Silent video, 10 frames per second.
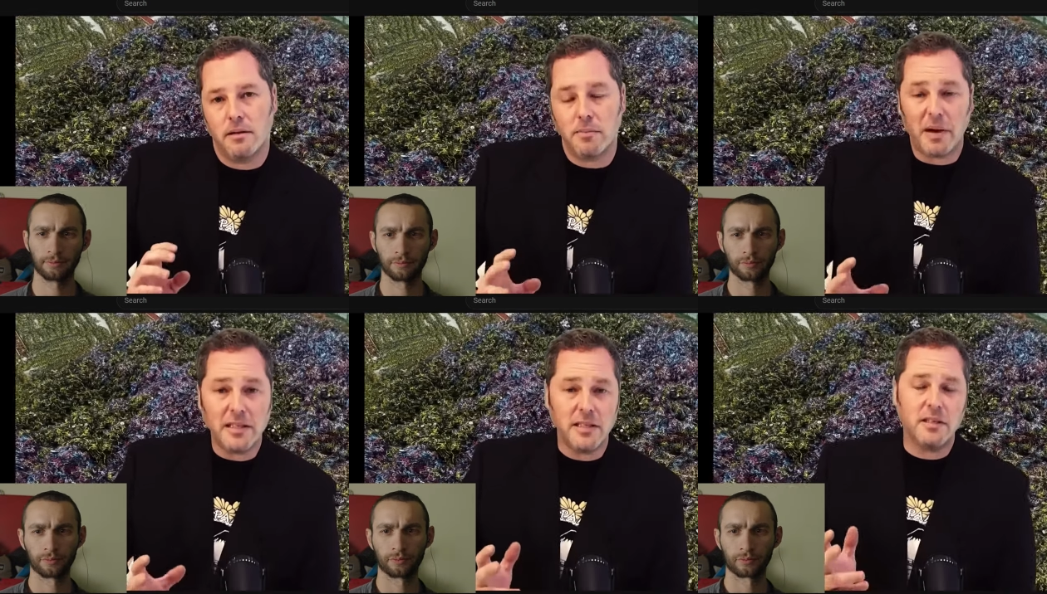Speaker 1: The
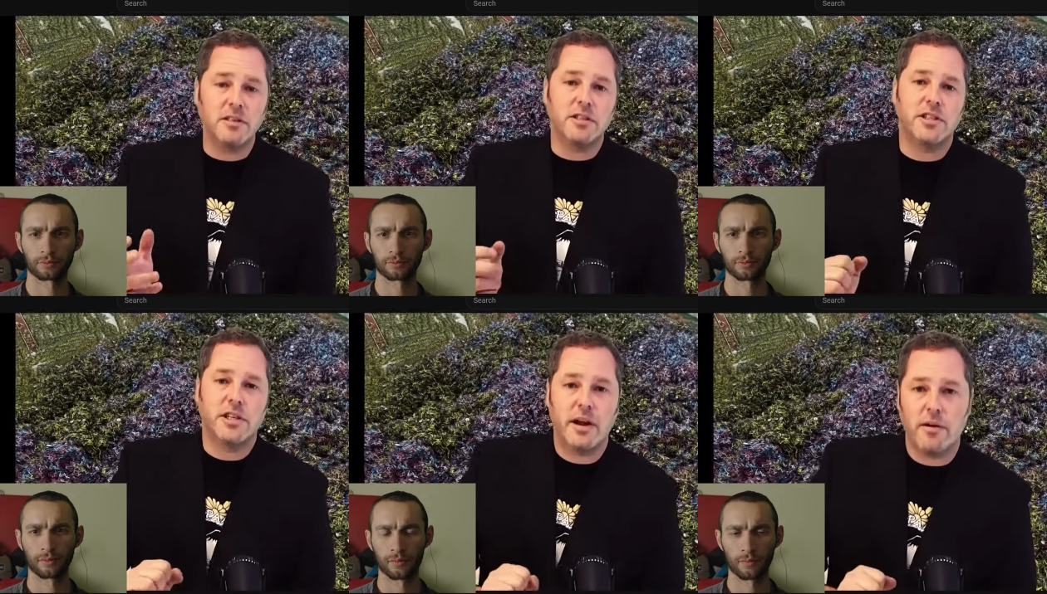bicycle
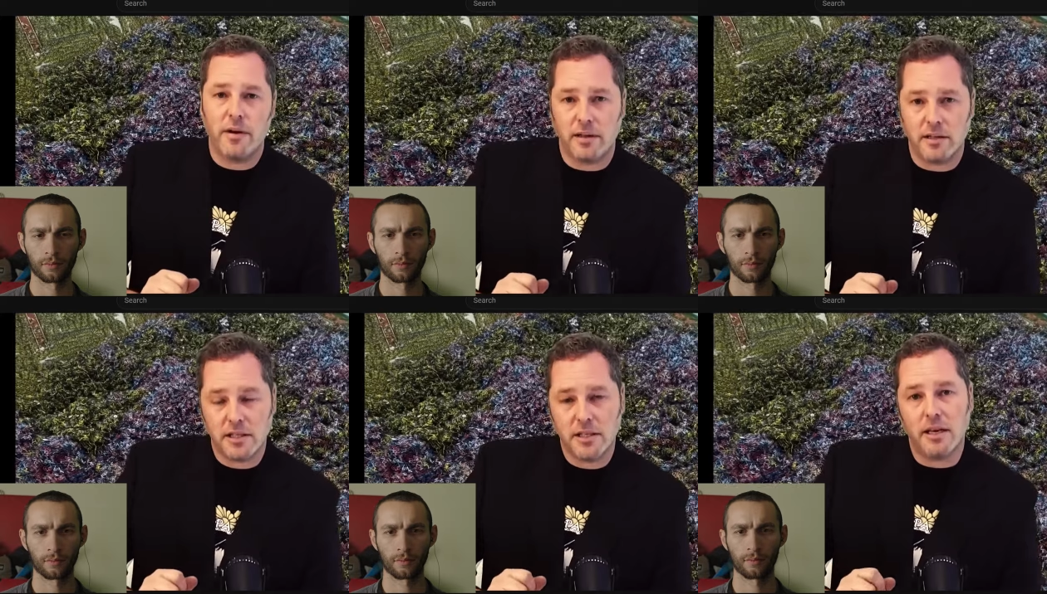sharing
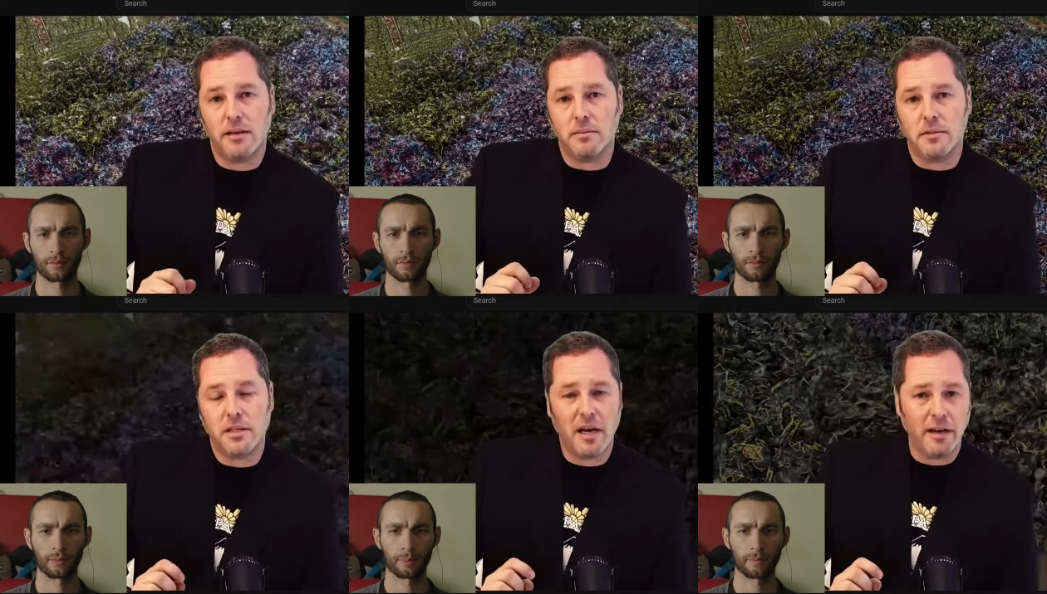
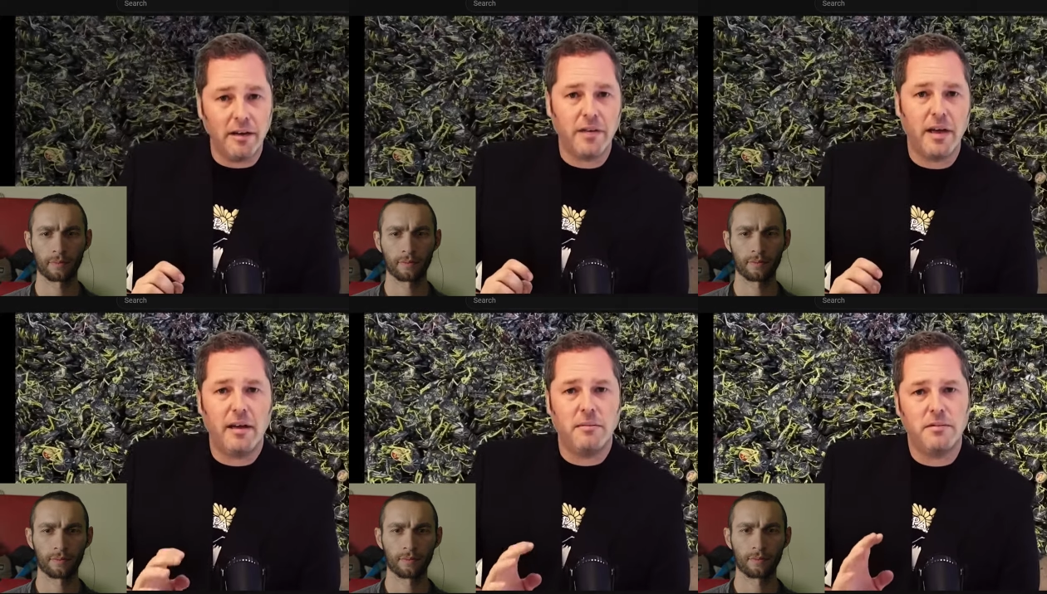schemes kind of
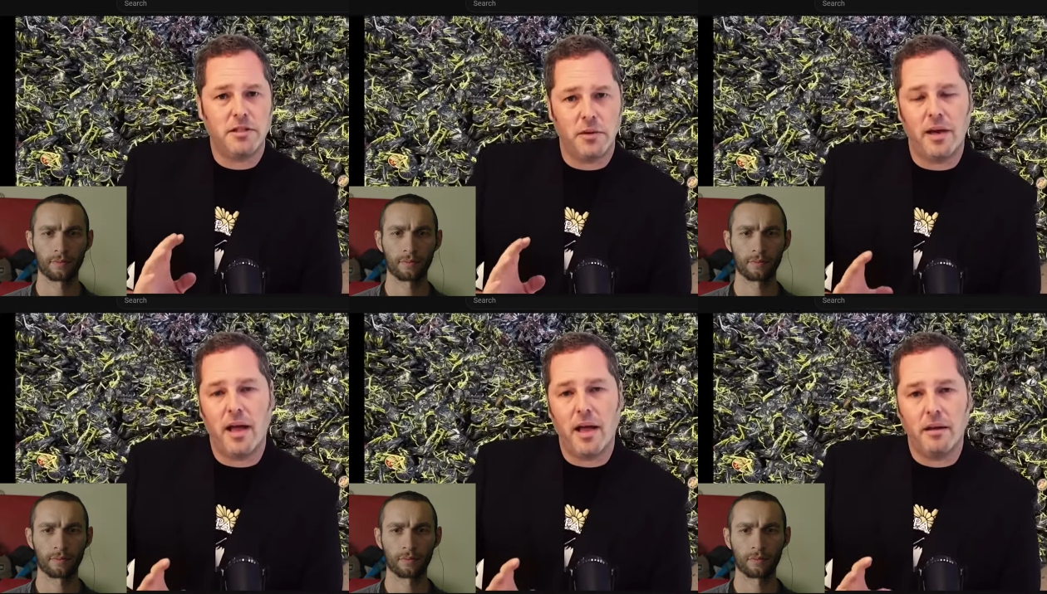came to
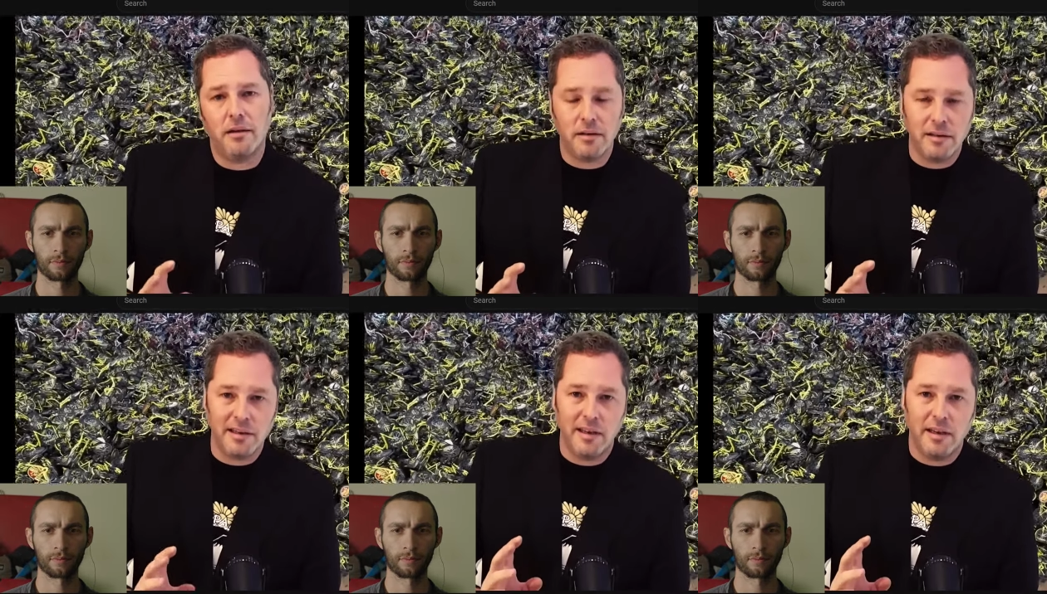an end
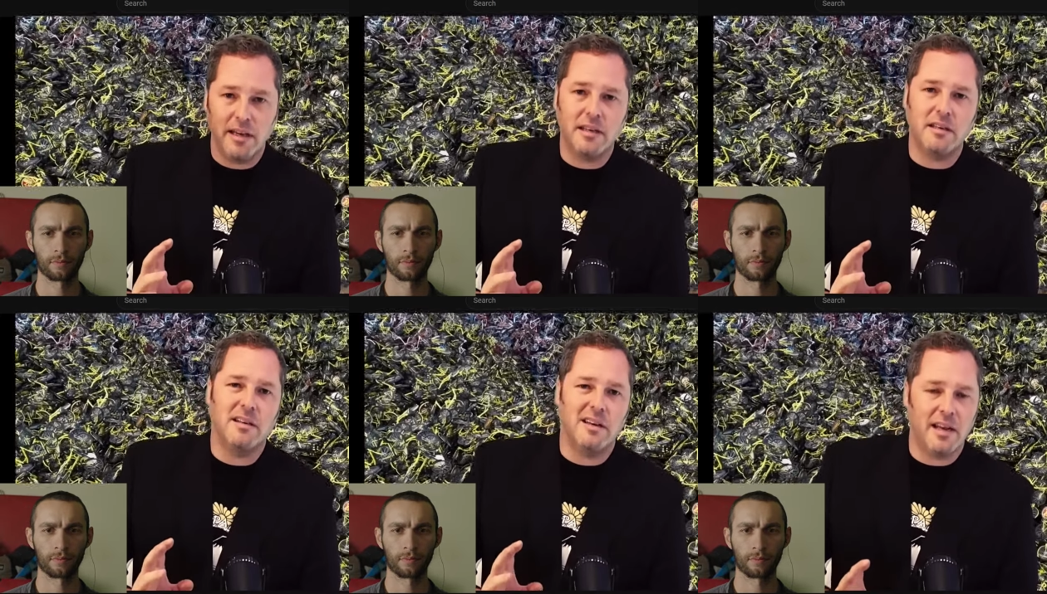
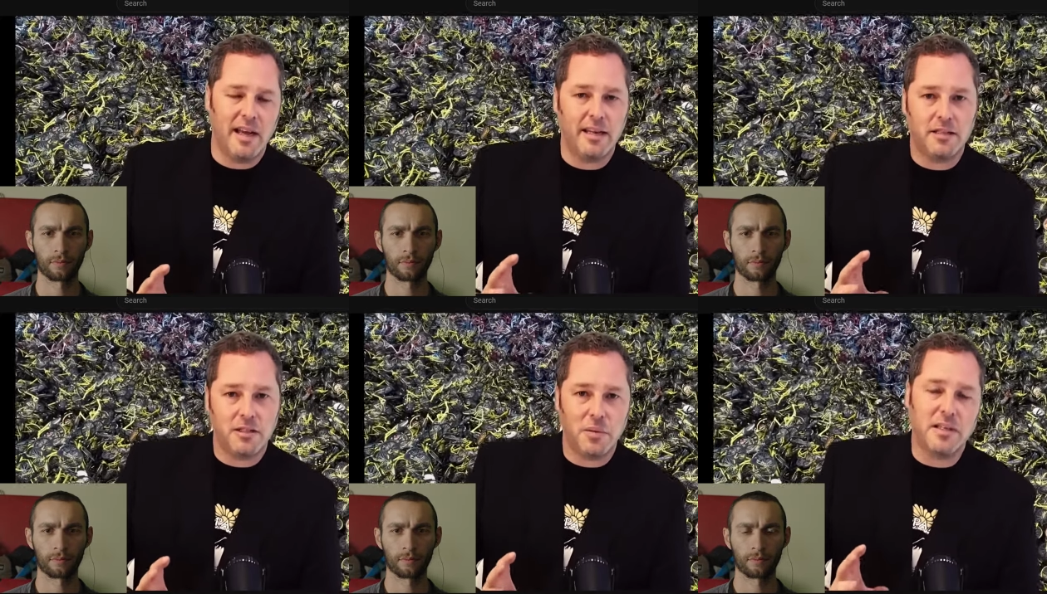in
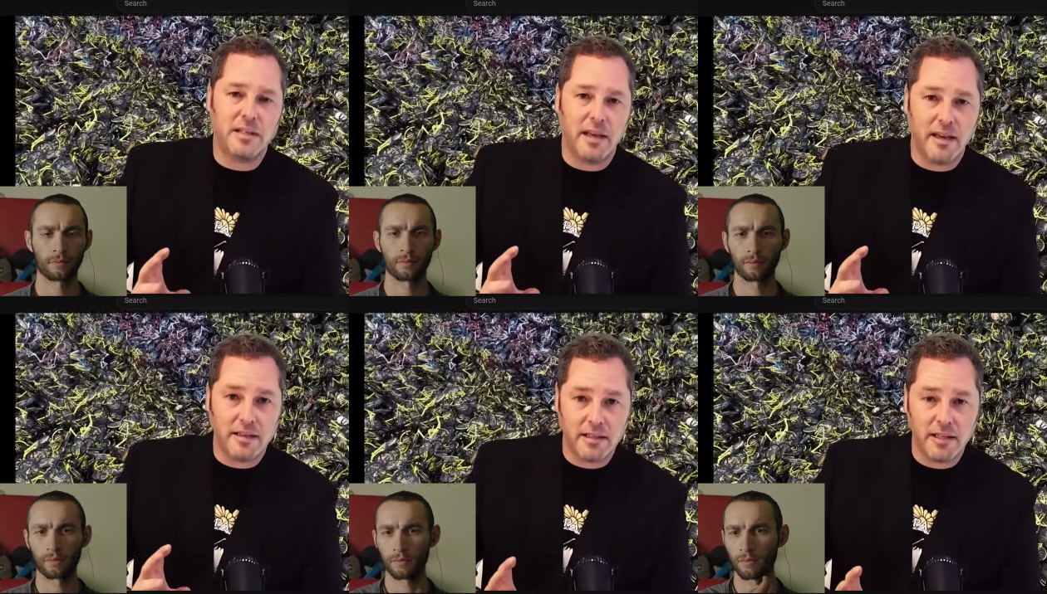late
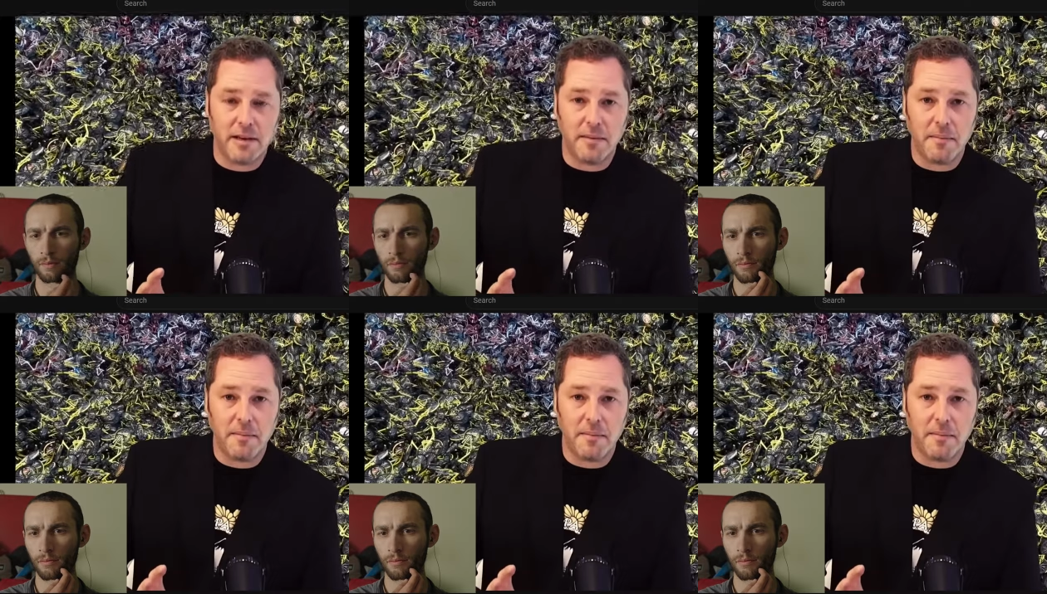2018.